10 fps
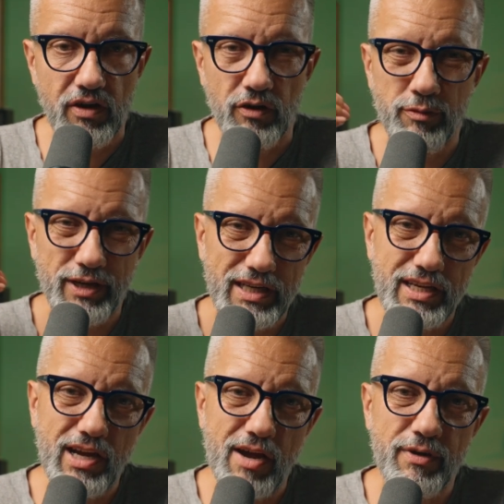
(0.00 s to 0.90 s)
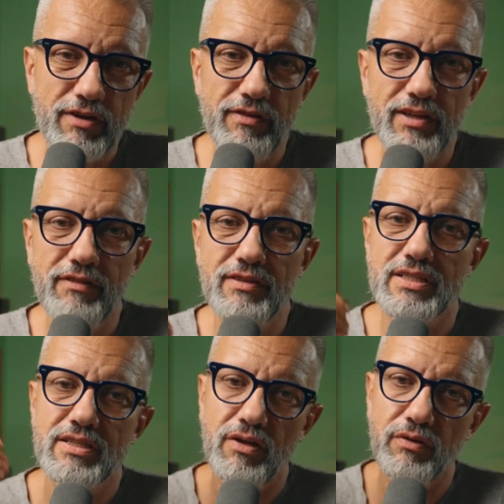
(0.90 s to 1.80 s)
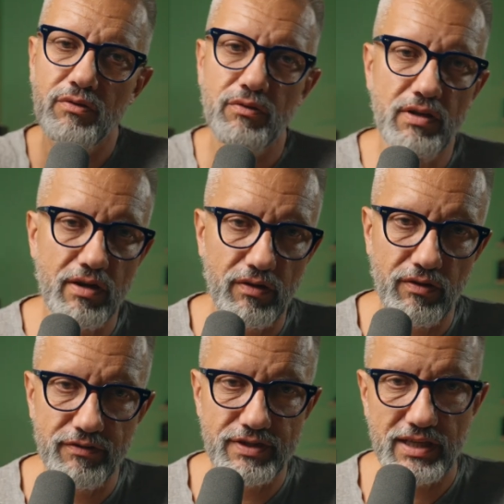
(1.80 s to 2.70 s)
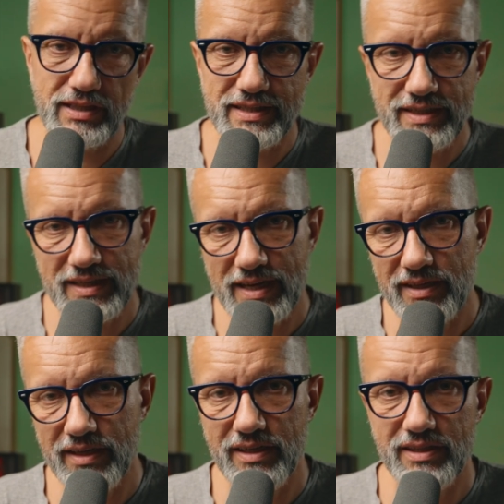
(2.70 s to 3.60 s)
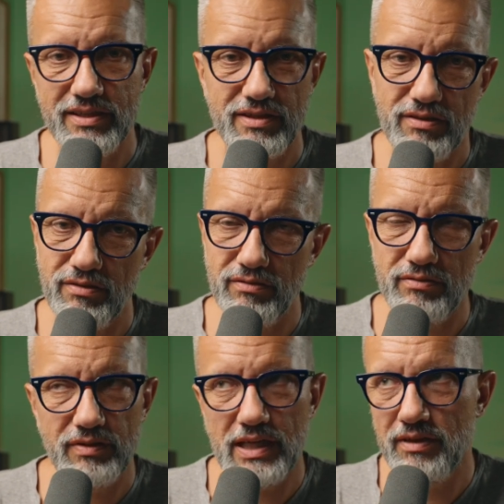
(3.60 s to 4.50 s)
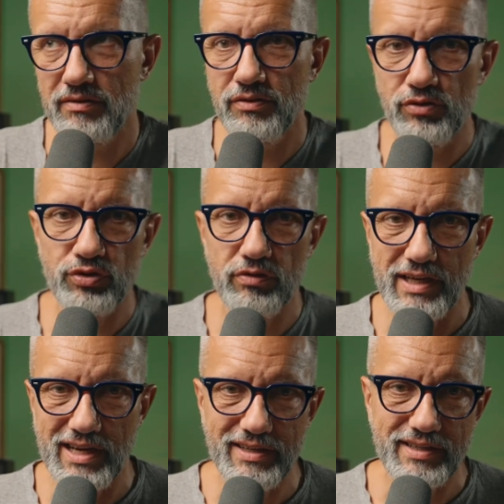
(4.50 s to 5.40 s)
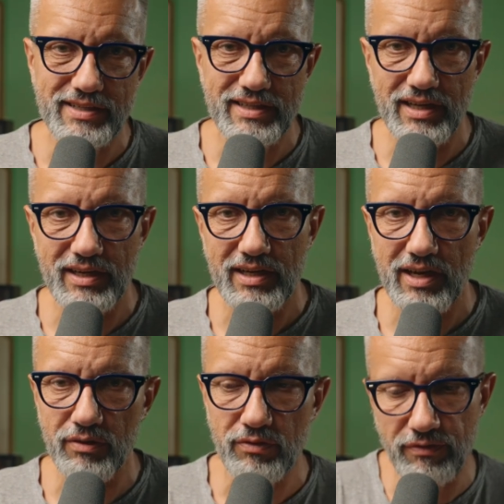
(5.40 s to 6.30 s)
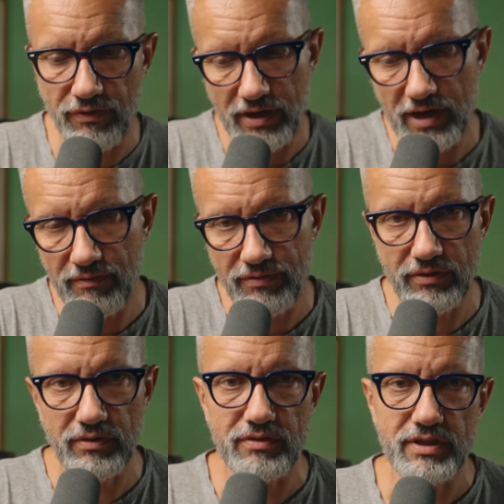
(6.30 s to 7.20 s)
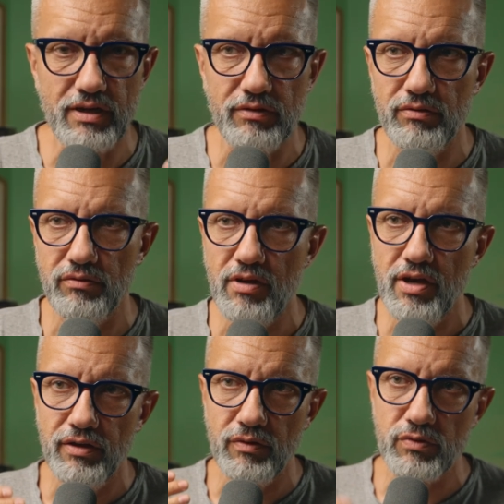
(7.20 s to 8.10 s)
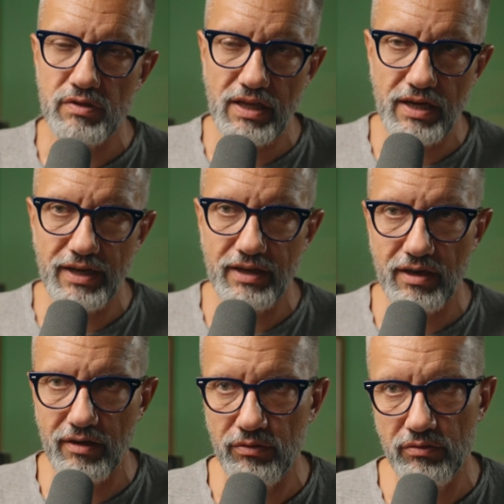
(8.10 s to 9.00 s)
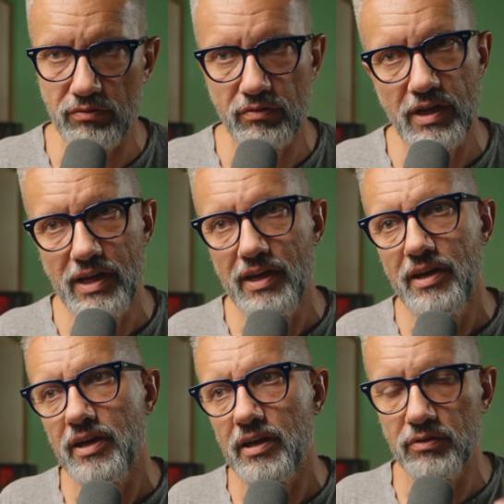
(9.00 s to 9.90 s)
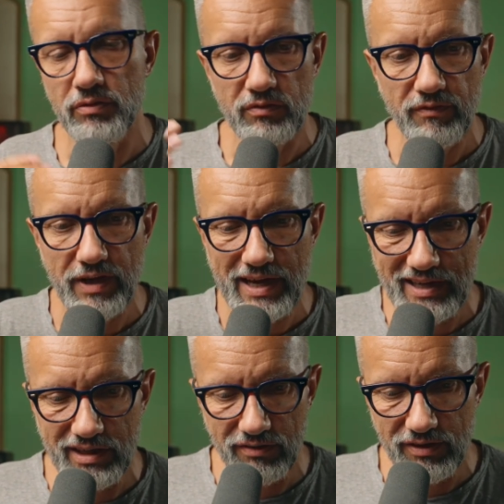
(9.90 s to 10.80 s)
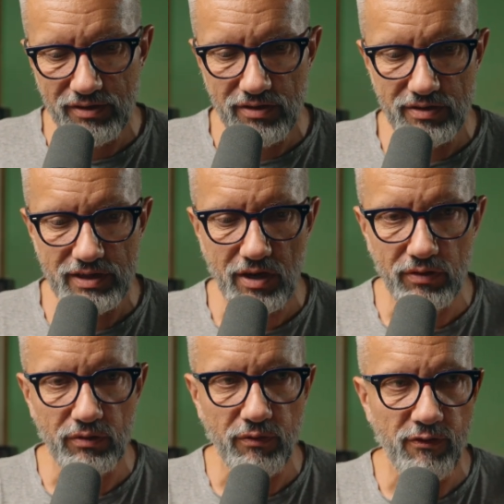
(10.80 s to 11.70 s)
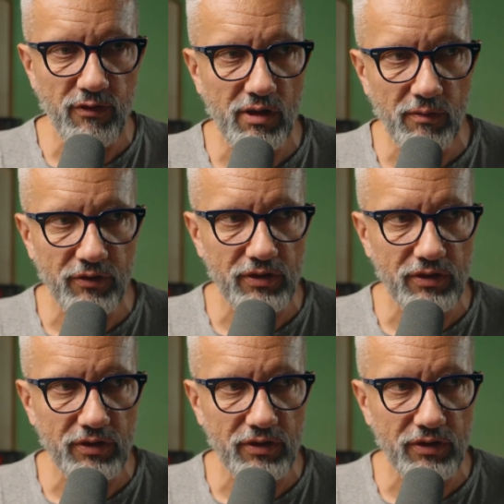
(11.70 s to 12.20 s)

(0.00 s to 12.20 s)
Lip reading: On beginning, camera will even slow you down with all the settings, so, and you should understand how to frame photos, how to use light, how to edit videos, how to film